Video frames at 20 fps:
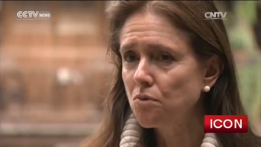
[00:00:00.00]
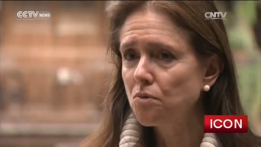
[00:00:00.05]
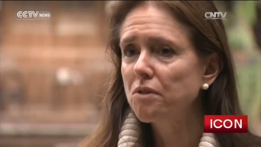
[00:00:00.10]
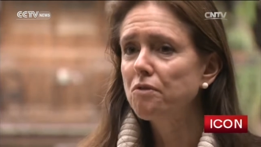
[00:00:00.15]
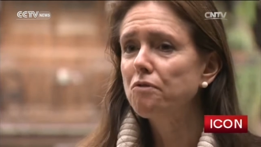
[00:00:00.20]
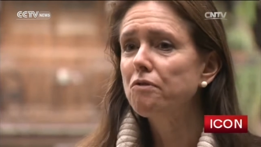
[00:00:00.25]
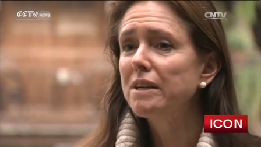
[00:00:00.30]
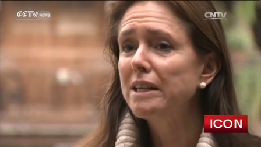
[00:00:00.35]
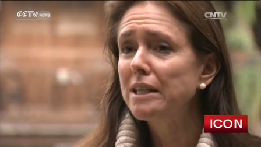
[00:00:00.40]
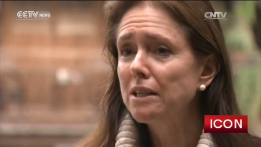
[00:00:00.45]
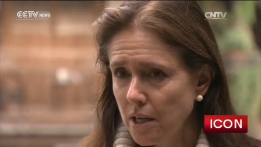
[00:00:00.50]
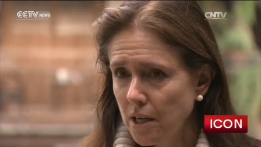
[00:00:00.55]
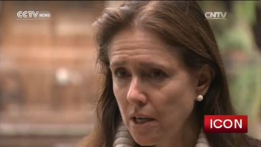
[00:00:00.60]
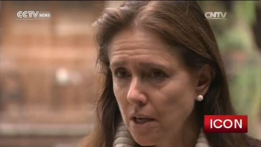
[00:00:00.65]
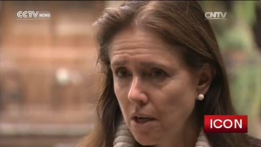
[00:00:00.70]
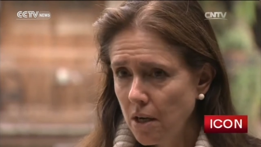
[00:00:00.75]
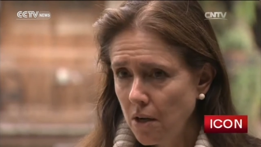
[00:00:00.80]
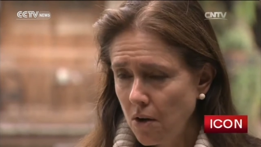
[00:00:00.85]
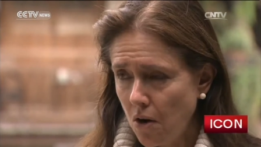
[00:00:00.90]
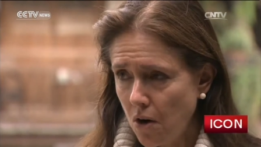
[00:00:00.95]
revered
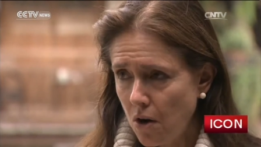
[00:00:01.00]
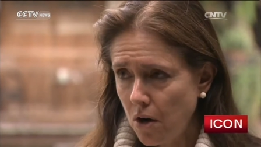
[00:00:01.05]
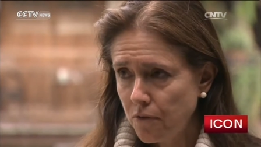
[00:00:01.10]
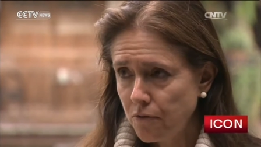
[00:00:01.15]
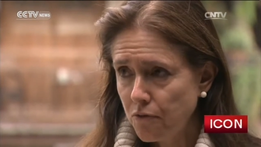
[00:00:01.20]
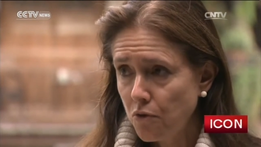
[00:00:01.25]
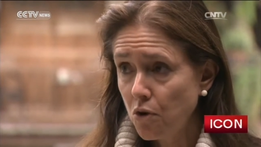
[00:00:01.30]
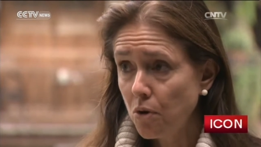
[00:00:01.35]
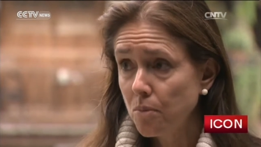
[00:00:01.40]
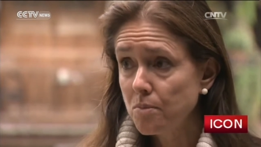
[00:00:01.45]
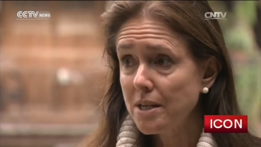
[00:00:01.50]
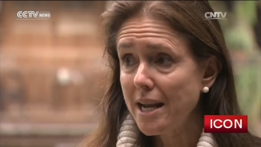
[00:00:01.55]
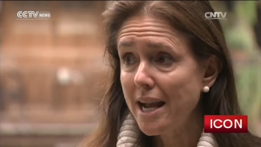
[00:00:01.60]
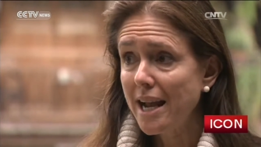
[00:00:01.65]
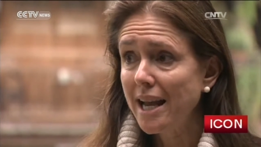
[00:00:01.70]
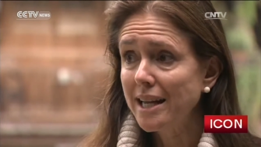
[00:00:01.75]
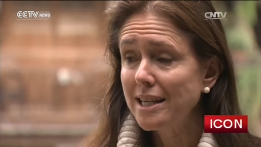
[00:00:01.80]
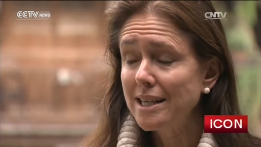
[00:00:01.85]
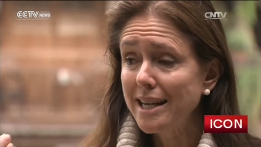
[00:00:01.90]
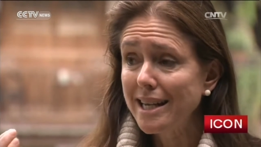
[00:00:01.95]
art forms,
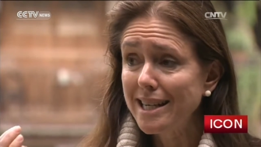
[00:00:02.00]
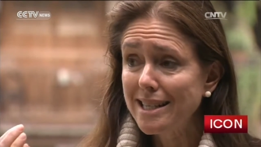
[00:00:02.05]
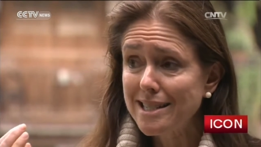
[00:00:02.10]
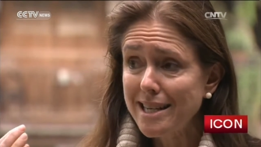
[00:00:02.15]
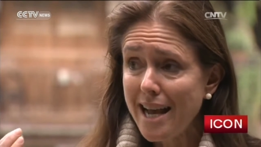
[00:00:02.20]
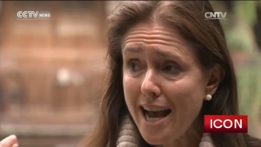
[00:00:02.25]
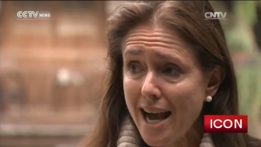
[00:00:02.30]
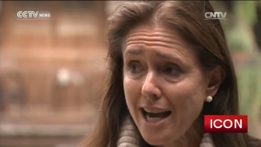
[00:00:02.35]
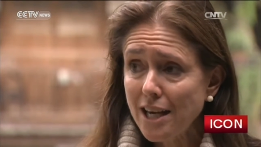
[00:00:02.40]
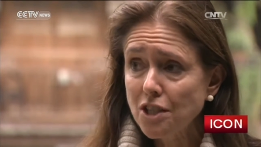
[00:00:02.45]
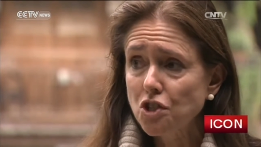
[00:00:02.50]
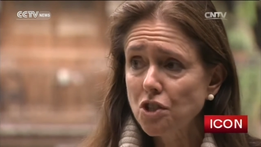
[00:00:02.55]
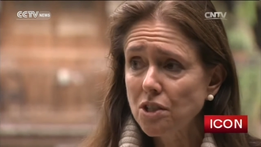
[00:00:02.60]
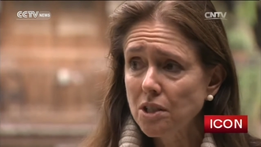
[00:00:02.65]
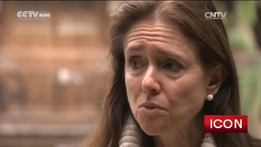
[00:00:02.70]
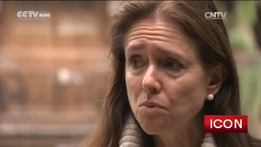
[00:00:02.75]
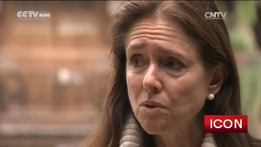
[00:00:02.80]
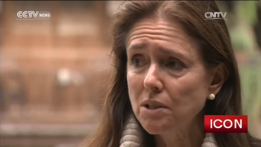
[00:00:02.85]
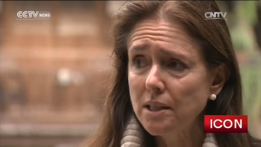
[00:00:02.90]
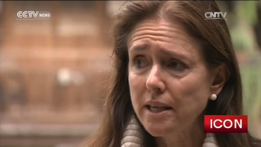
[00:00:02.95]
and it's
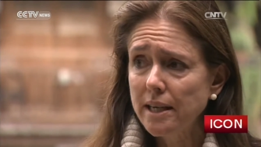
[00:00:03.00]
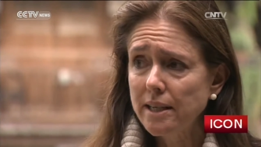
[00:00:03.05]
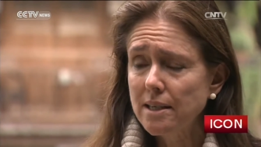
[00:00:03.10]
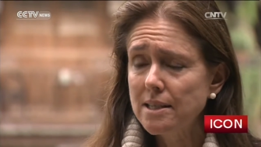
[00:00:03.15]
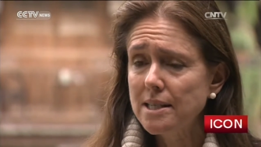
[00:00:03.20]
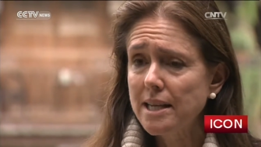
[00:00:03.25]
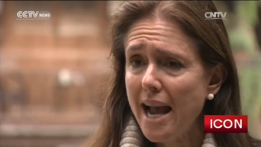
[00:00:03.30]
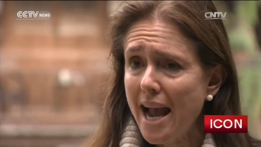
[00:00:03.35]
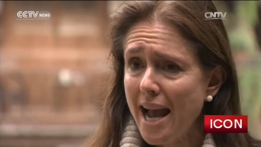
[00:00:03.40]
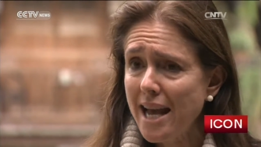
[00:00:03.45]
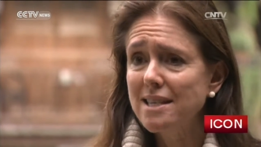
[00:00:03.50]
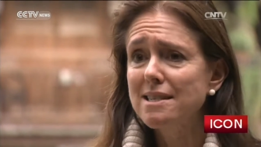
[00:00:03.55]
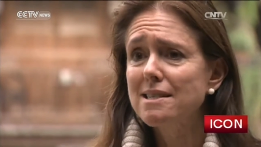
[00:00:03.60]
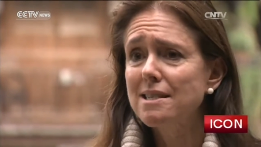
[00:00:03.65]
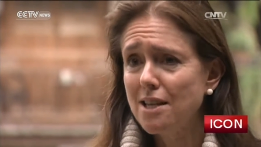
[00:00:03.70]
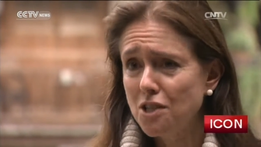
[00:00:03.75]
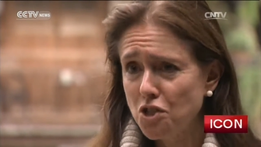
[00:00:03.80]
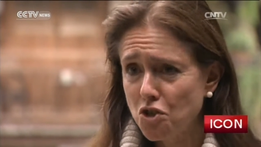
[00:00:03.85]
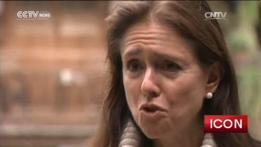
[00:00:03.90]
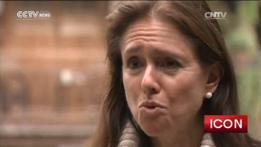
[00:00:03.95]
actually related to
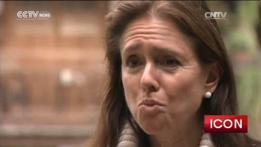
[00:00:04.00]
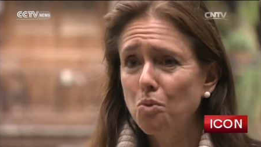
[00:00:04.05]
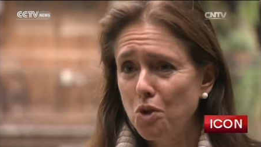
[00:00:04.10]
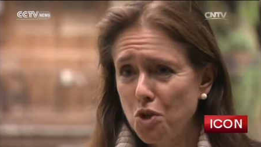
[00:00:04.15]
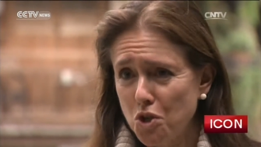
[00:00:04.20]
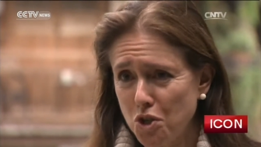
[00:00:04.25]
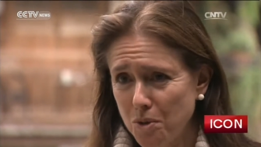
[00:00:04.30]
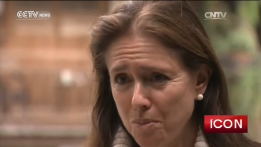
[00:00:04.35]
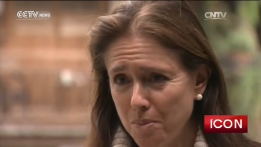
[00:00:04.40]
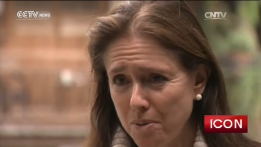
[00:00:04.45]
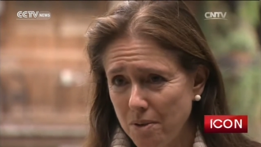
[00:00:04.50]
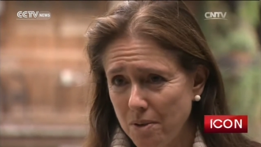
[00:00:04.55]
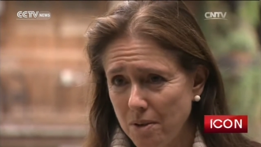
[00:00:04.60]
ancestor worship.